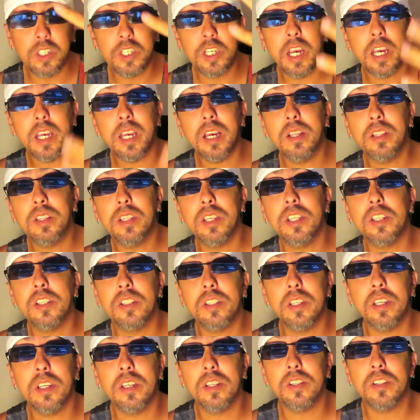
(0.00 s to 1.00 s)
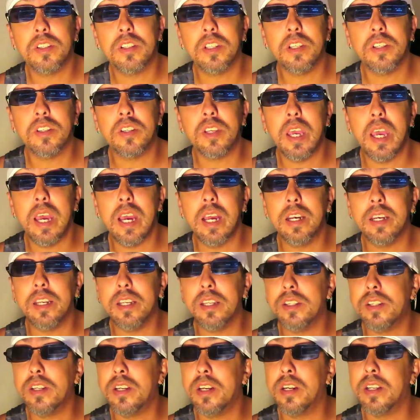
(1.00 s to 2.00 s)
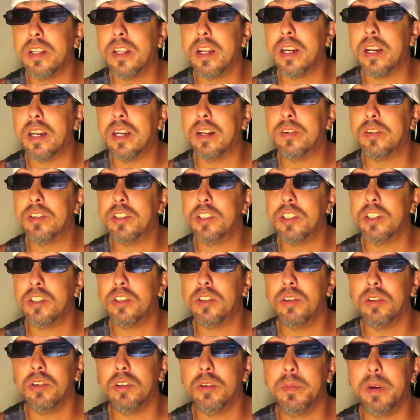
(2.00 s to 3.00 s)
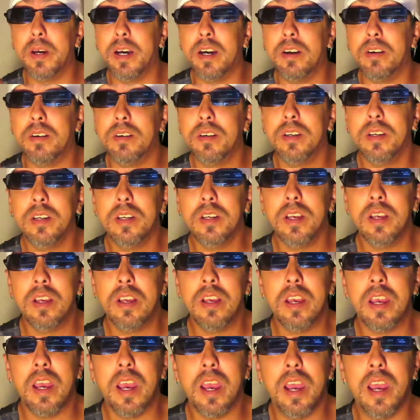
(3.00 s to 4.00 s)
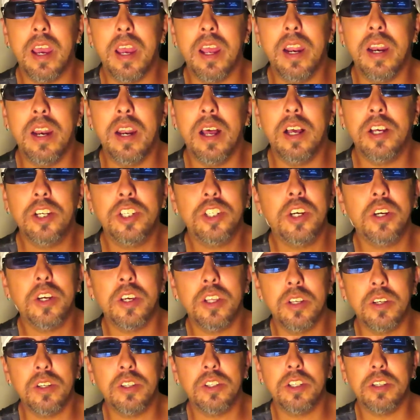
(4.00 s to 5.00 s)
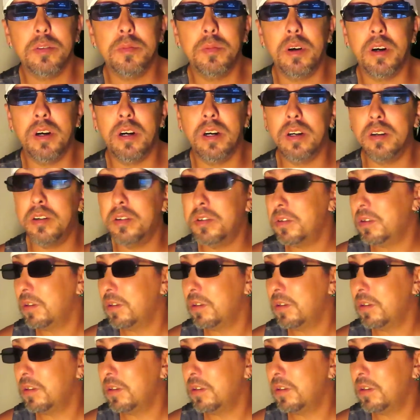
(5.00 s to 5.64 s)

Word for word: check out these these these candies here that I was just told about, and I'll show you those tomorrow.